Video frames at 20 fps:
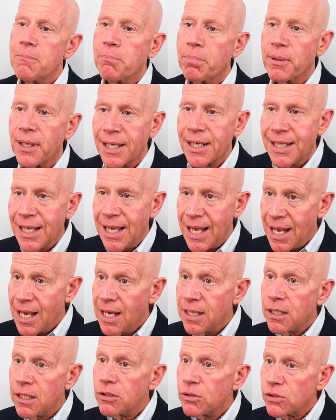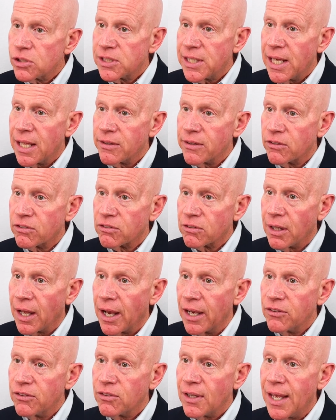but I can understand the
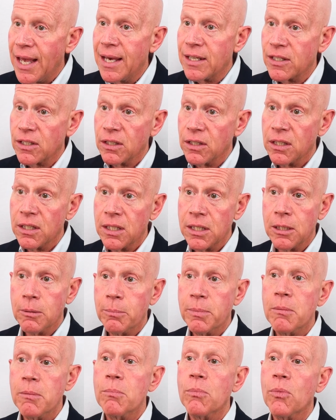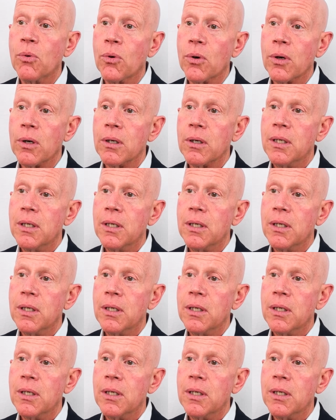slice and a little bit more.